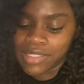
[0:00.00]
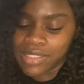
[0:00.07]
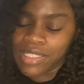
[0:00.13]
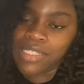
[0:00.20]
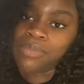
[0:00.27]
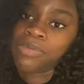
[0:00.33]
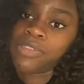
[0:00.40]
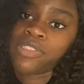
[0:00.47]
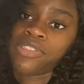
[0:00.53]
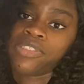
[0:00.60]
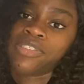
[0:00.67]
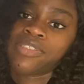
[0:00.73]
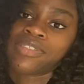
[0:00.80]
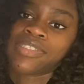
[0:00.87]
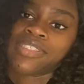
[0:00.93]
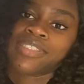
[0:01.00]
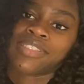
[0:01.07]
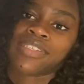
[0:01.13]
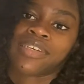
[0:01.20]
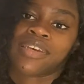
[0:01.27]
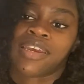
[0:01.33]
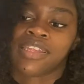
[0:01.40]
get a printer because
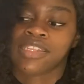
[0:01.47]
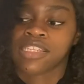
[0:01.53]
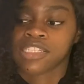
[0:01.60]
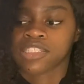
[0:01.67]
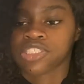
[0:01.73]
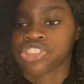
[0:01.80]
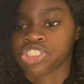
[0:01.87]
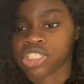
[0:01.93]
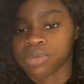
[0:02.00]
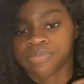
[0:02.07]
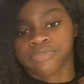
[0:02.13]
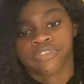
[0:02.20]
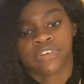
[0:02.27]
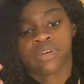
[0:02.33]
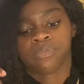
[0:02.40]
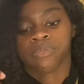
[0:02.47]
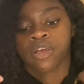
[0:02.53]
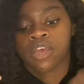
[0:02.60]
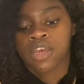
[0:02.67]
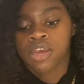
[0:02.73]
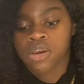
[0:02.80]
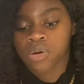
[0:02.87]
I needed to ship from
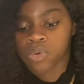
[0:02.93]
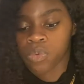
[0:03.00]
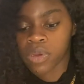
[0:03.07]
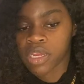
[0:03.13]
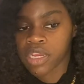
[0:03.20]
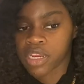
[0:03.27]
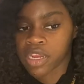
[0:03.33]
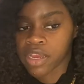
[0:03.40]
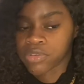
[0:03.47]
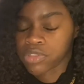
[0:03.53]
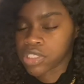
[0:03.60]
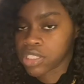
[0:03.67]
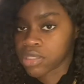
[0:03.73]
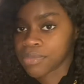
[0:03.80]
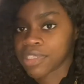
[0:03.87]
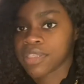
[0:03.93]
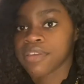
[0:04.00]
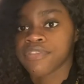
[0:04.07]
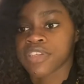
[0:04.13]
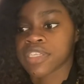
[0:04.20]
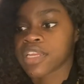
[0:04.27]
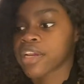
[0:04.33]
where I was going to be
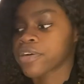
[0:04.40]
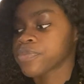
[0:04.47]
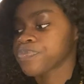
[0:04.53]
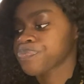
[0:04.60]
living now.